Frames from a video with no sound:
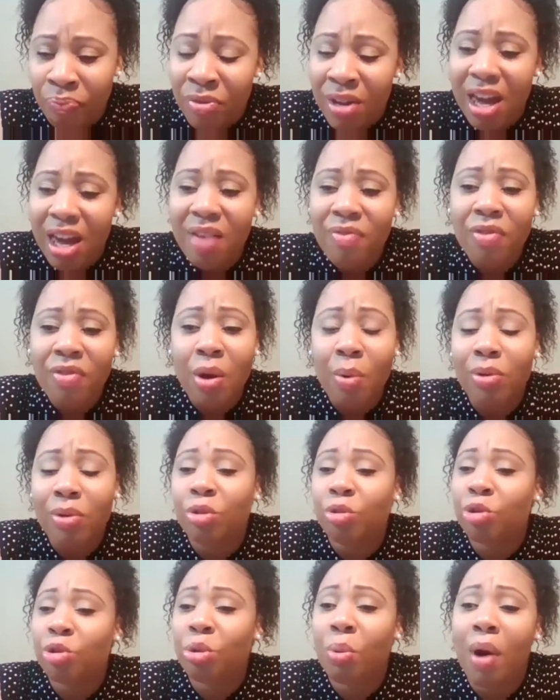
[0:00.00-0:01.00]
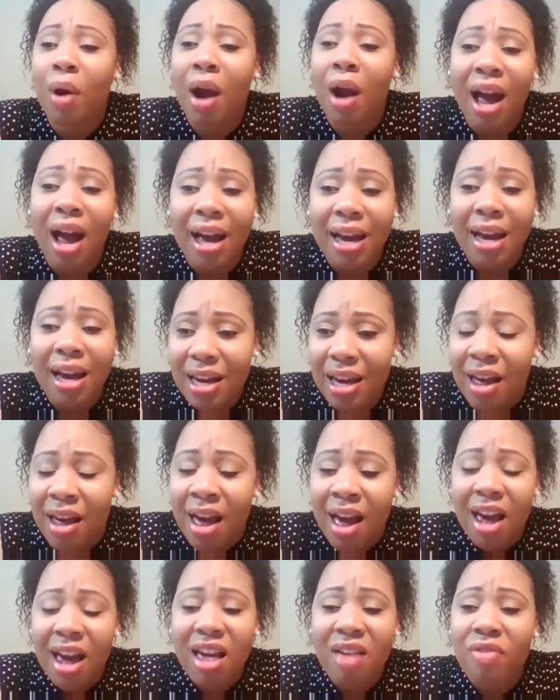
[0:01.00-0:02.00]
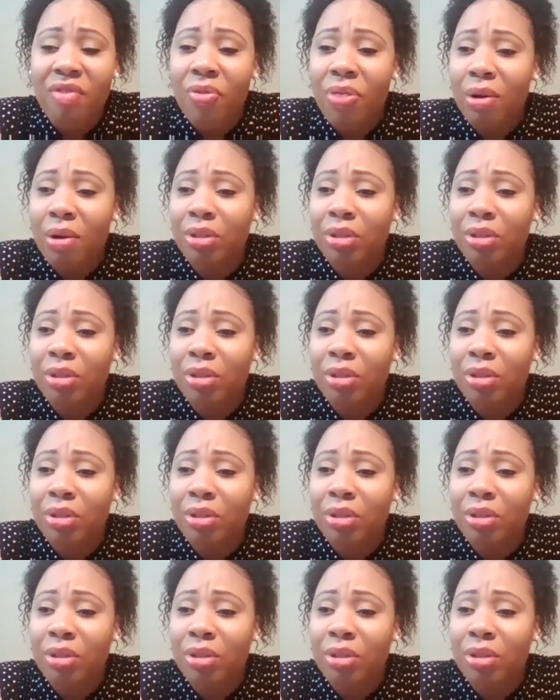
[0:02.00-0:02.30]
even though it's trying, even though